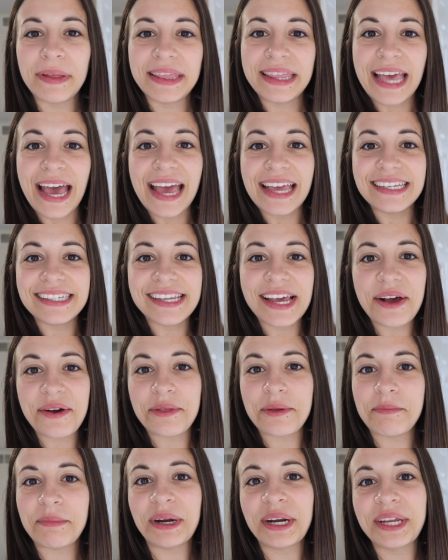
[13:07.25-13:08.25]
But that is
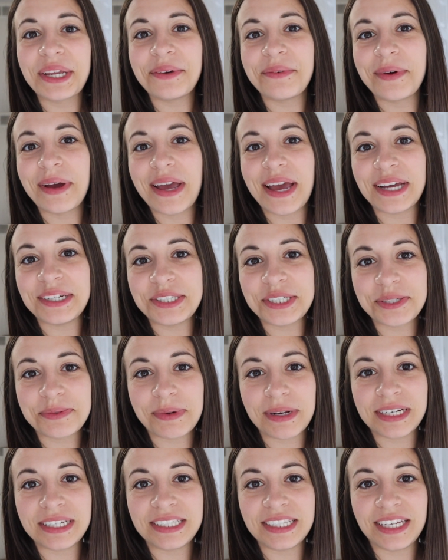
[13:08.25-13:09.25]
how the market went. I just
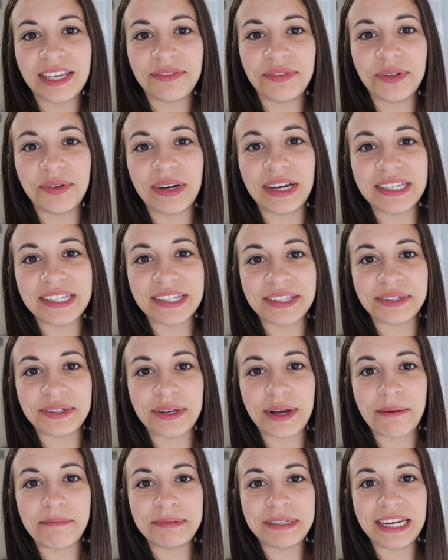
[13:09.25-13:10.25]
wanted to give you guys a
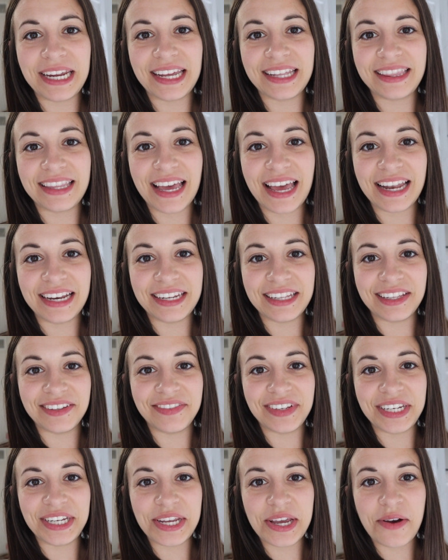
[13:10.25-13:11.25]
little update at the end of the
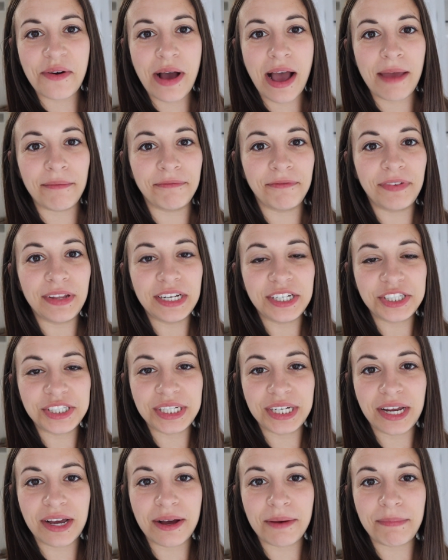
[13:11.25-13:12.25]
video. I'm
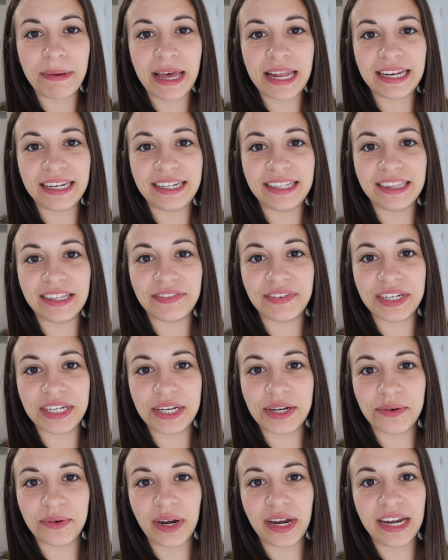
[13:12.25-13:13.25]
finishing up editing the
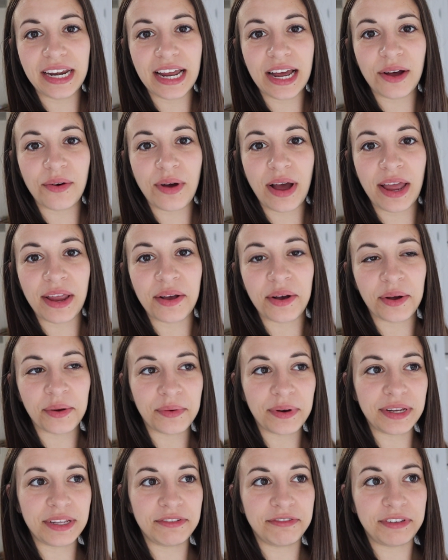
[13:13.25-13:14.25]
video right now. I
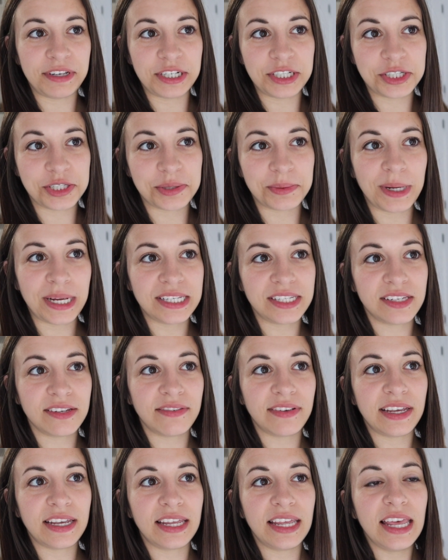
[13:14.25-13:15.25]
already finished the rest
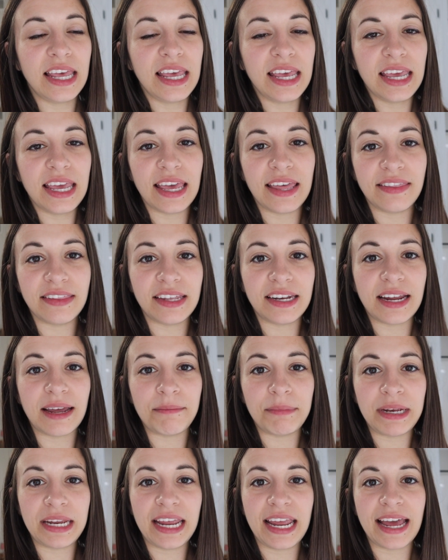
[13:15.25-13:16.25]
of it and then
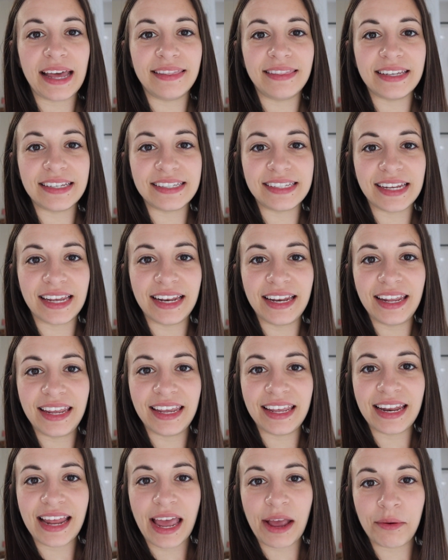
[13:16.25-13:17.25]
I'm gonna add this in
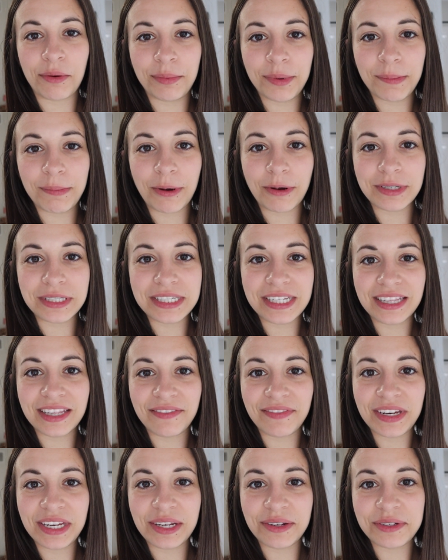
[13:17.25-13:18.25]
and I will be posting
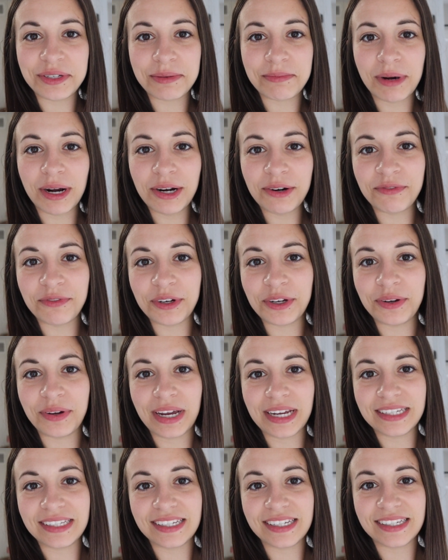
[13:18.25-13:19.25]
the video tomorrow for you
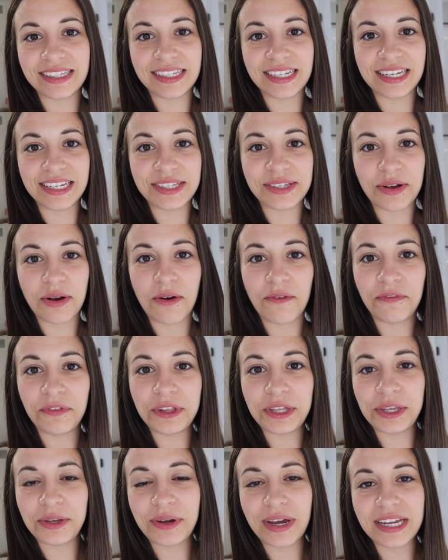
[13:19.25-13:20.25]
guys to see. So
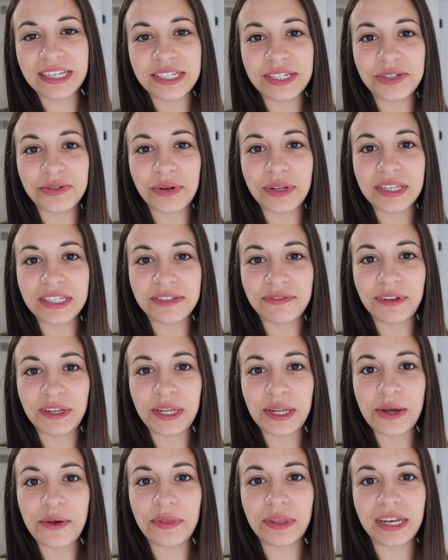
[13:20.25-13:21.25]
hopefully you guys enjoy this
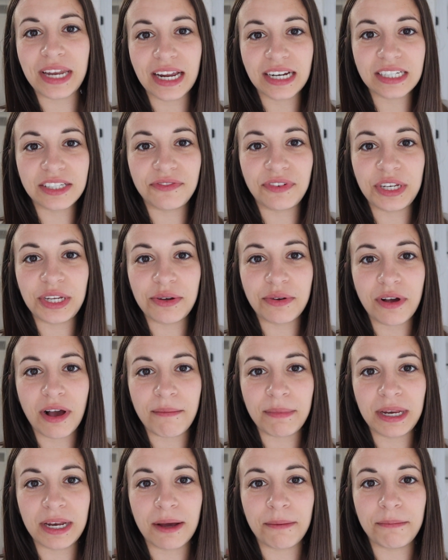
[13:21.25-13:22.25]
video. The next video
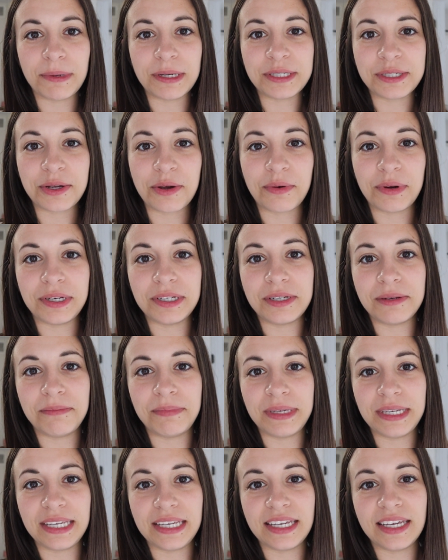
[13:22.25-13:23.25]
coming up is going to
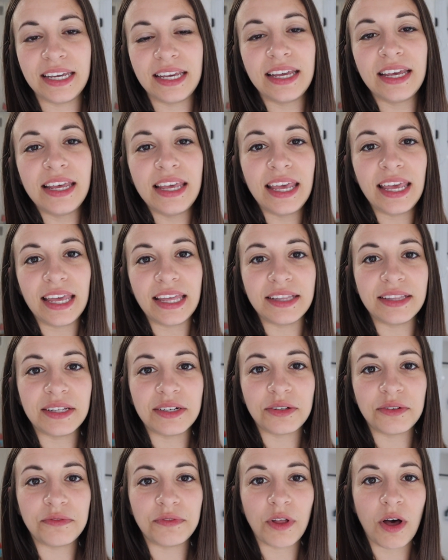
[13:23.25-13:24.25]
be a
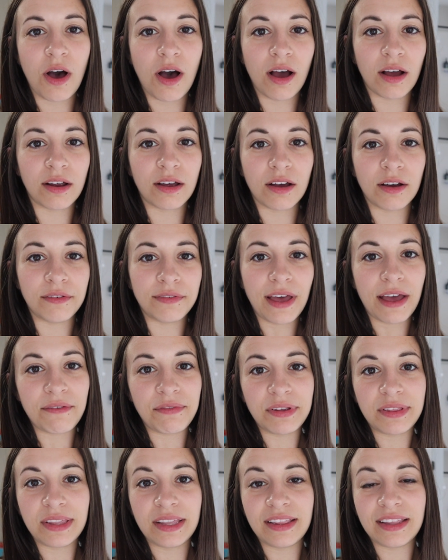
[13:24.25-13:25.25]
little vlog of
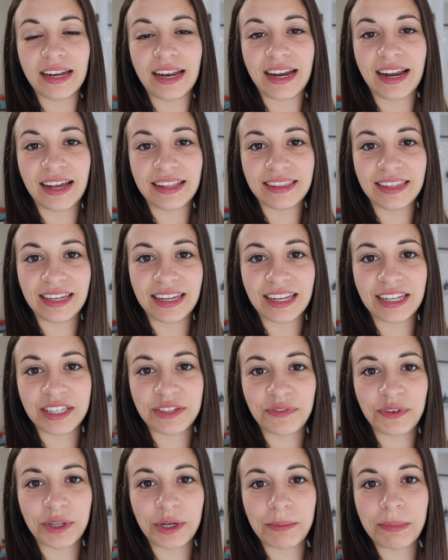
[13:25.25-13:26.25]
everything that I got the
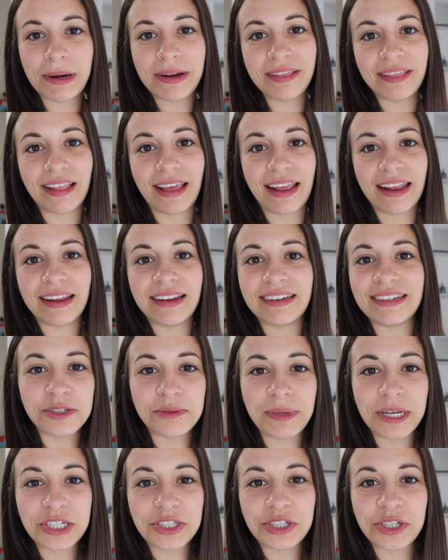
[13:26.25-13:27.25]
kids for their birthday.
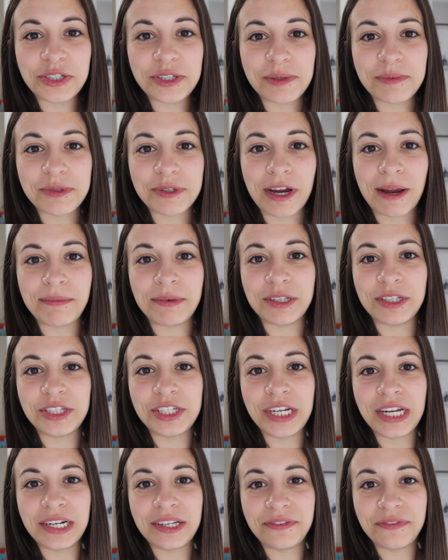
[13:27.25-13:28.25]
So make sure you subscribe to the
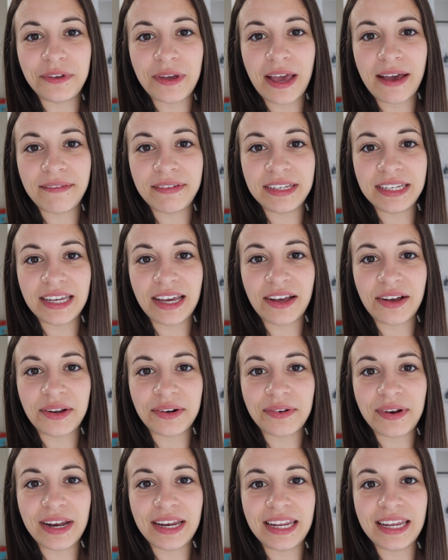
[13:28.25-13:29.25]
channel if you haven't yet
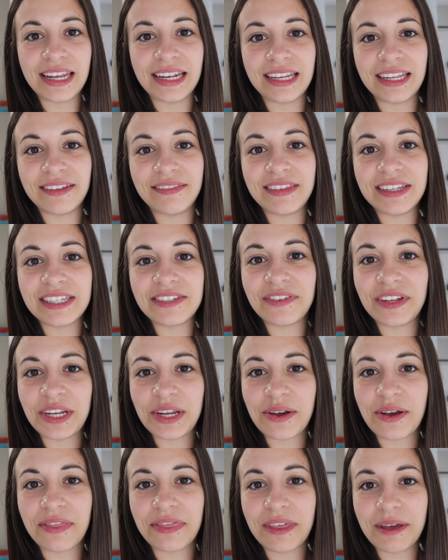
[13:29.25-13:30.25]
already and give this
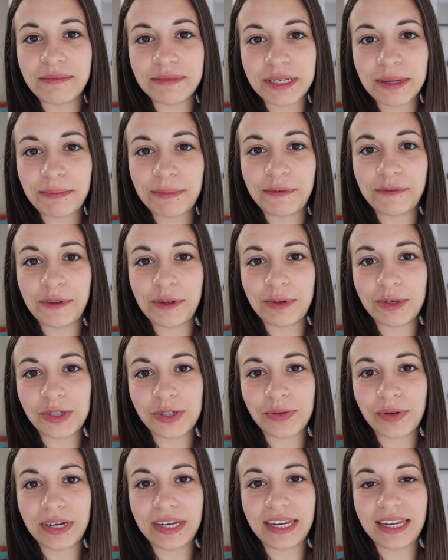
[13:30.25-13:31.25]
video a thumbs up if you
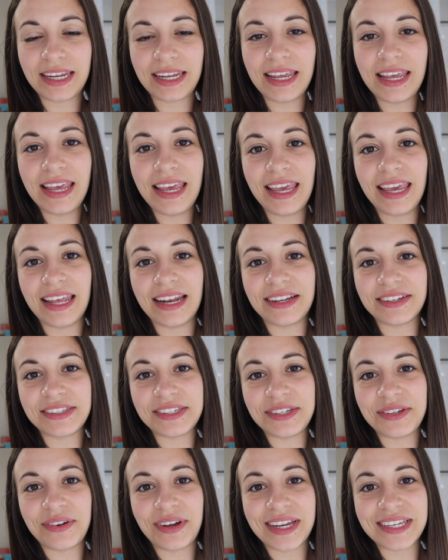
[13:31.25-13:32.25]
enjoyed it. And I'll
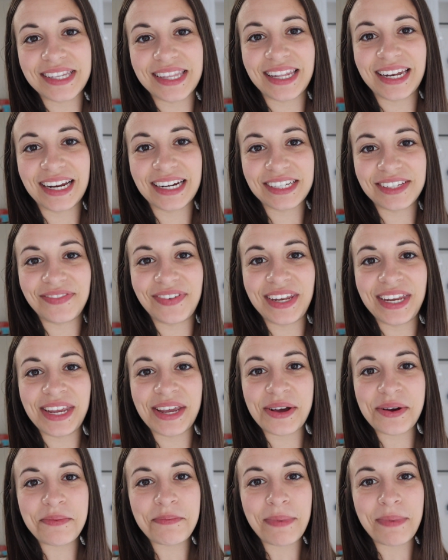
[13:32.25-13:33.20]
see you guys in the next video.